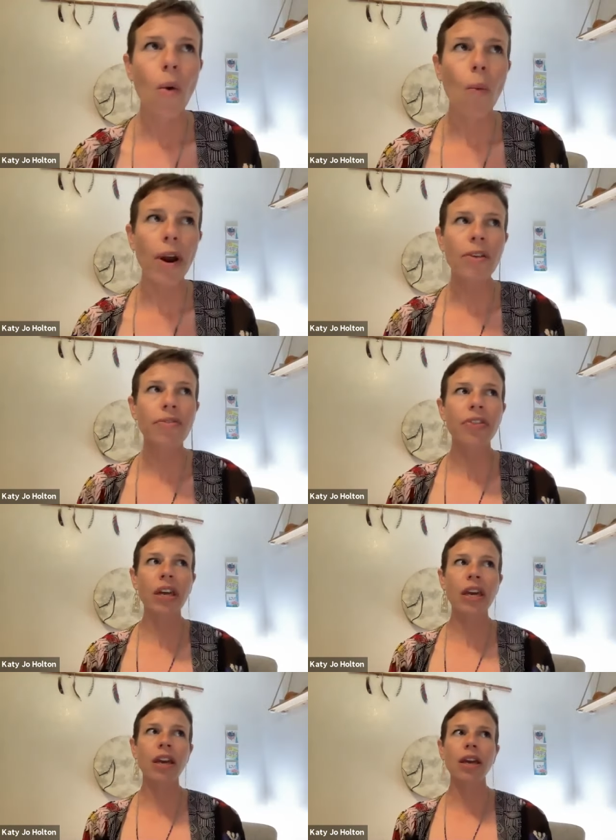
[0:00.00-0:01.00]
one of
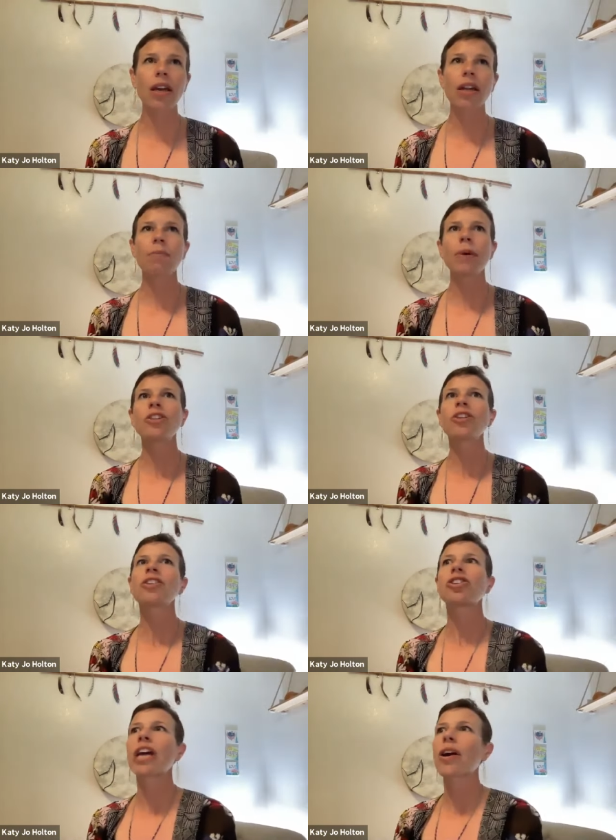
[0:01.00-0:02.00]
the, let me
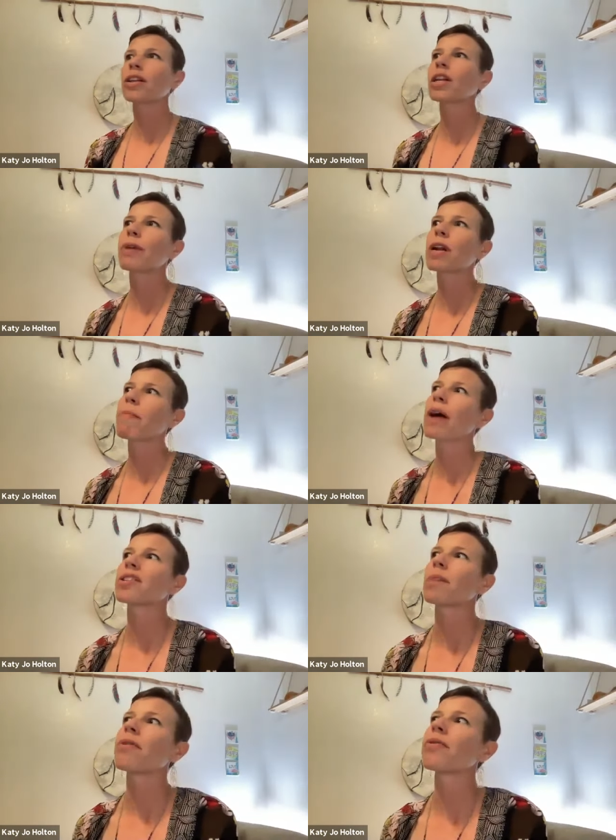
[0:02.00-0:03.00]
just share a little bit about
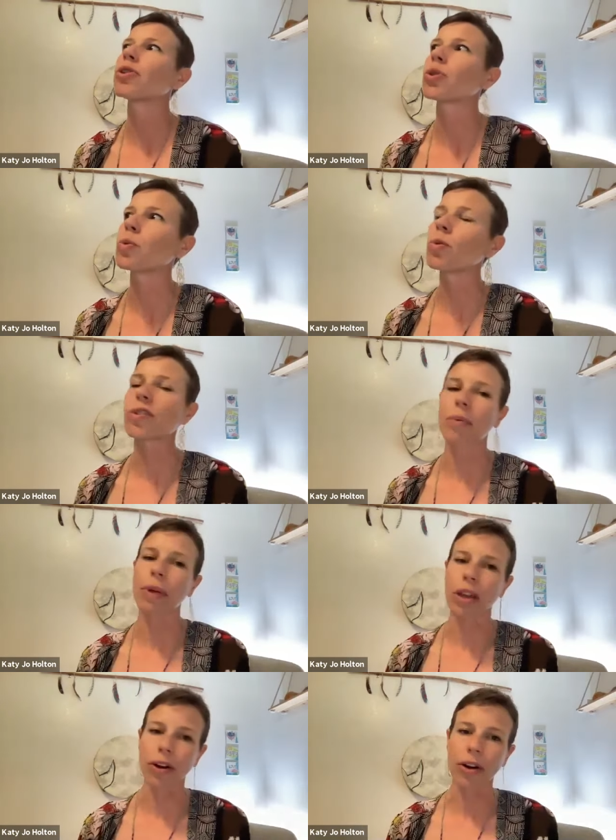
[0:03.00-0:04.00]
some of the tools that
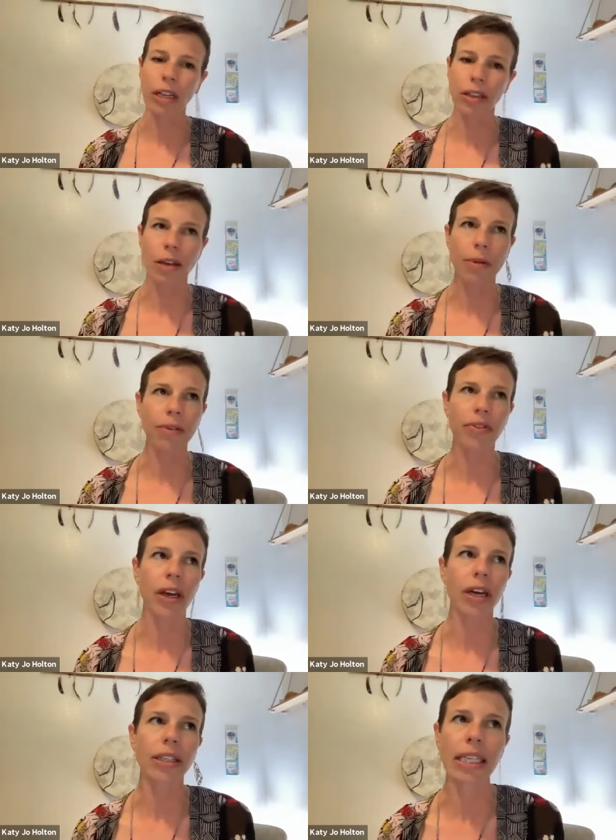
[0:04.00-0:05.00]
we learn and some of
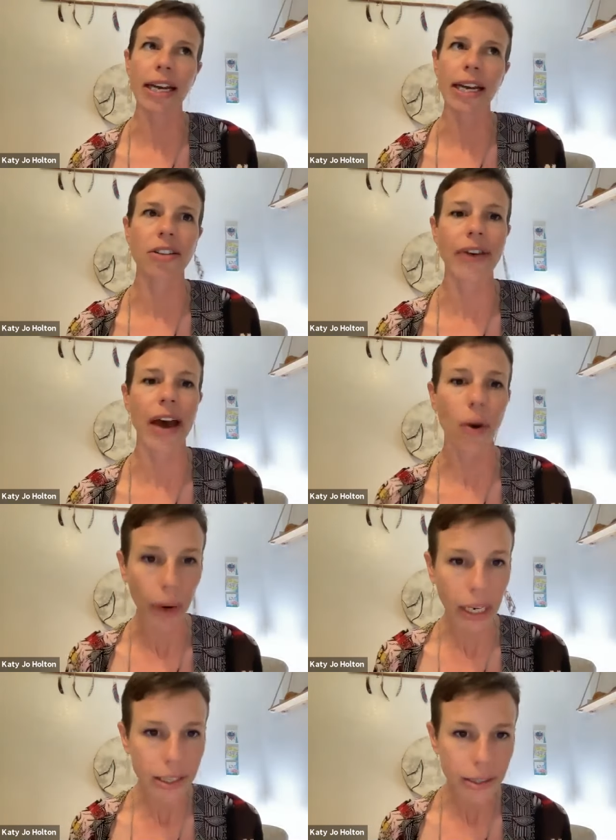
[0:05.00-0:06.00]
the details of how it
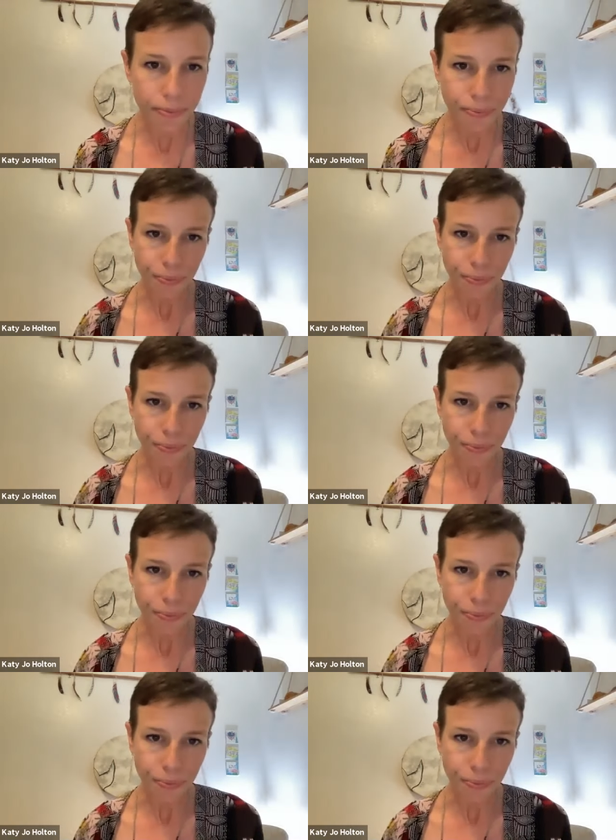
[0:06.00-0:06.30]
works.